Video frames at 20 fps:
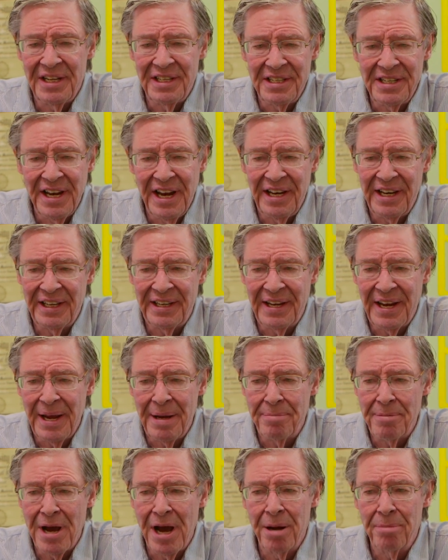data
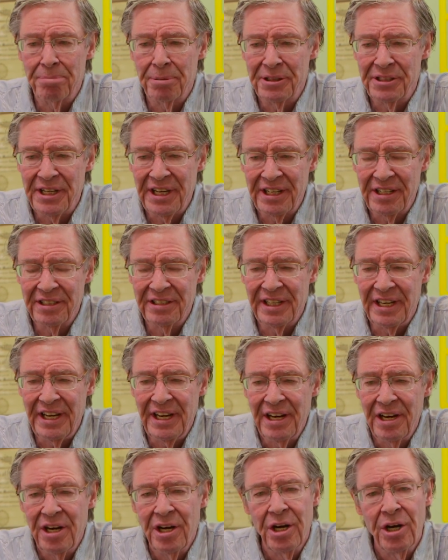came out,
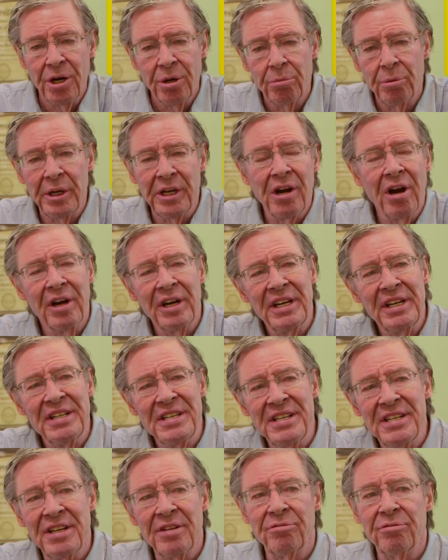particularly
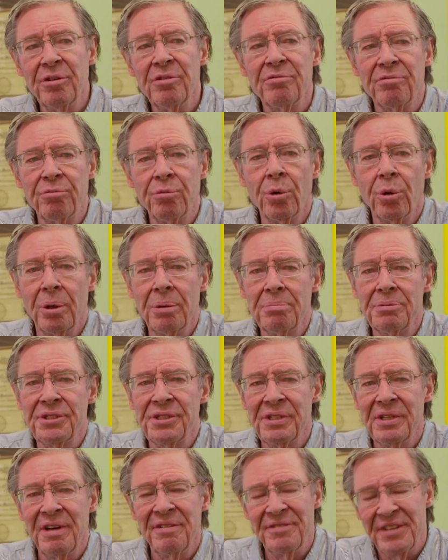regarding different
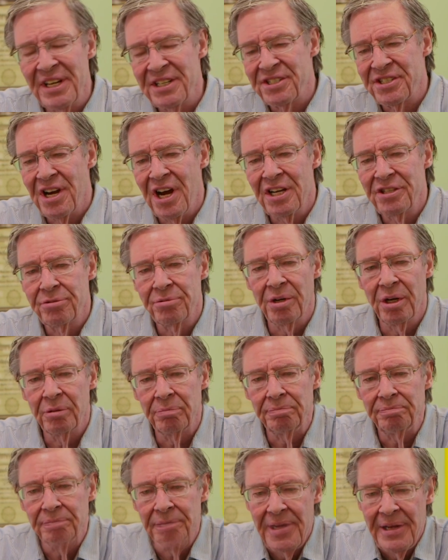forms of testosterone.
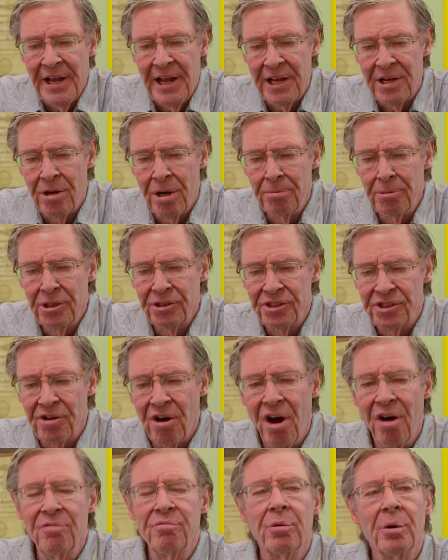And almost
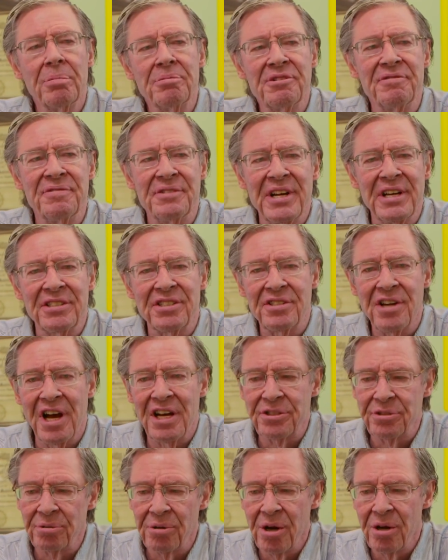all forms of
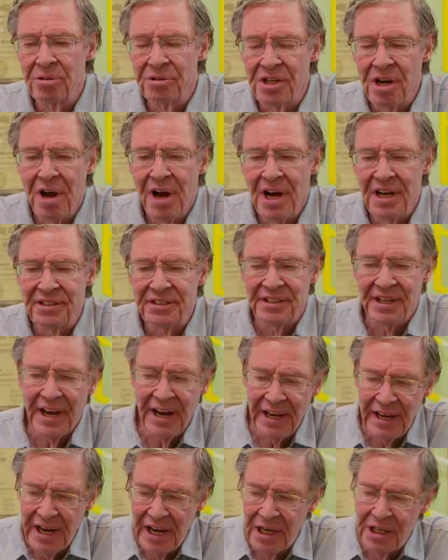testosterone cause
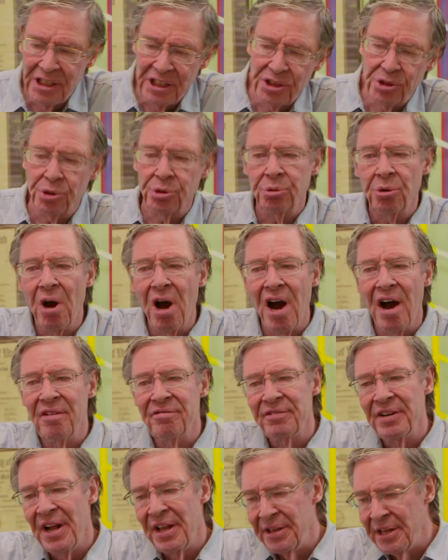a
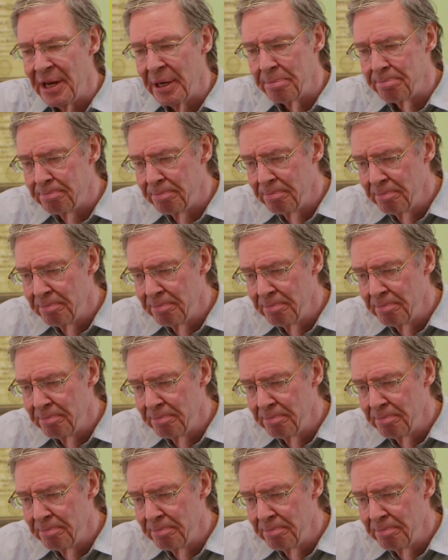trough and